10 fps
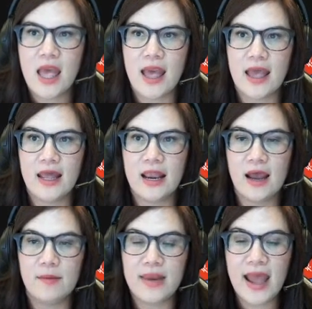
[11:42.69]
and
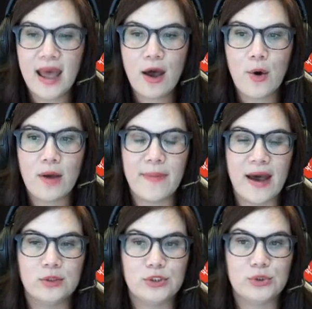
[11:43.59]
I'm now
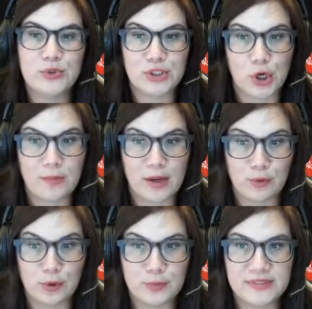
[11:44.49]
about to start my
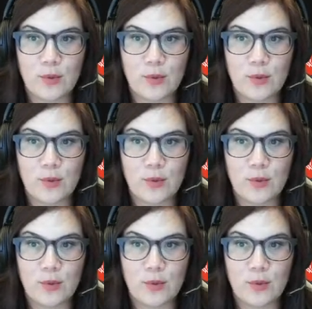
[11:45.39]
rooms,